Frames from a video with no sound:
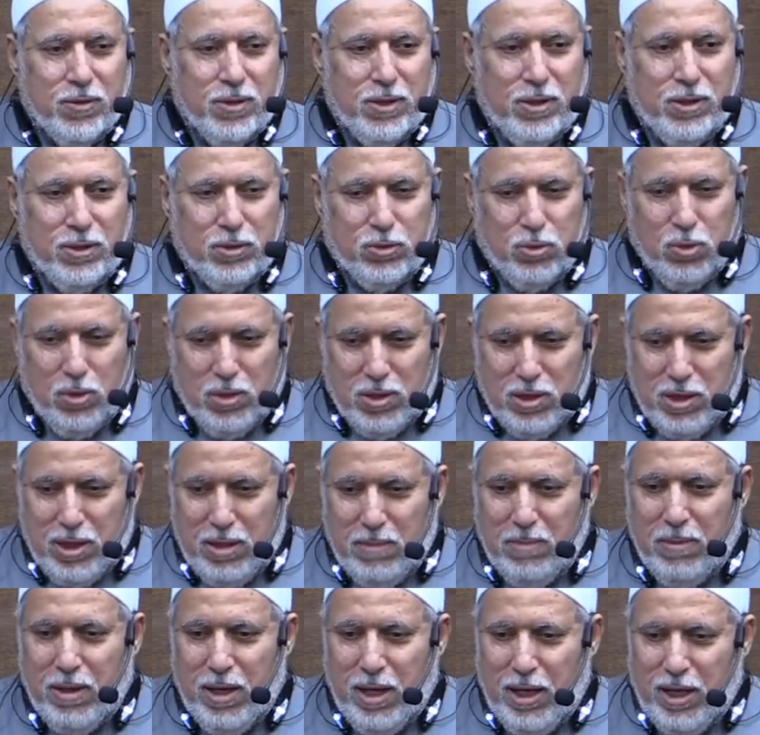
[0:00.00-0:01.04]
He took
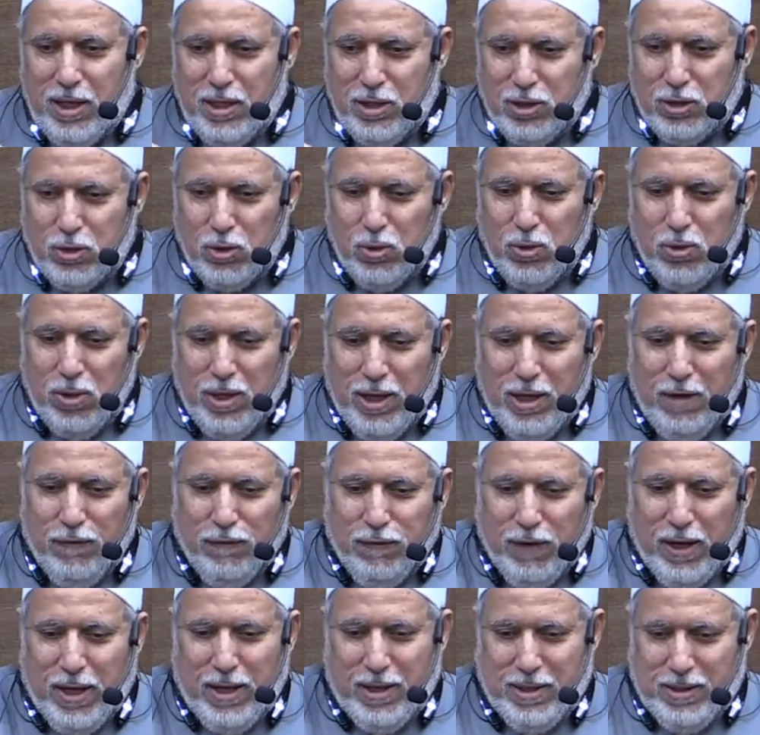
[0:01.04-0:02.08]
them into
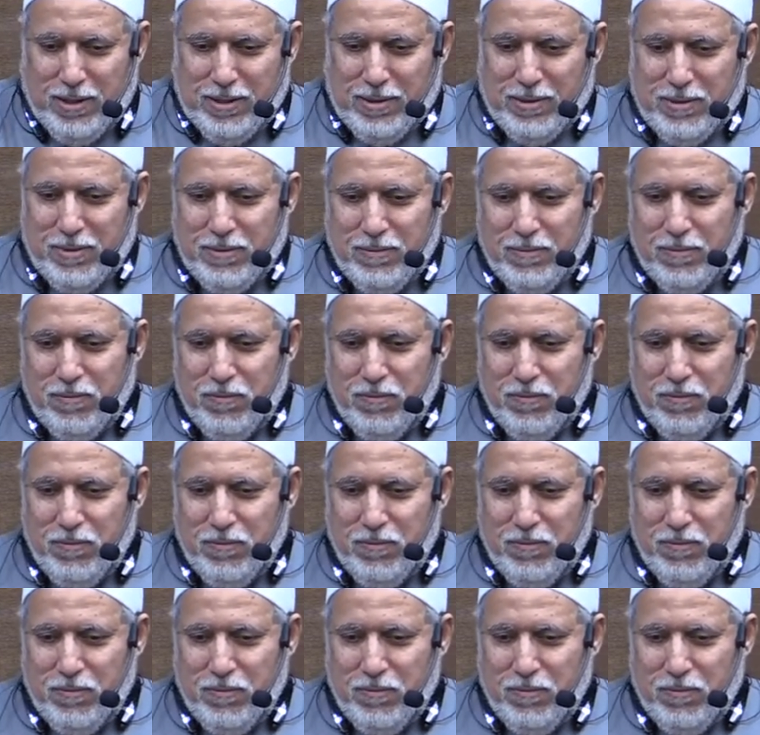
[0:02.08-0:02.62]
hellfire.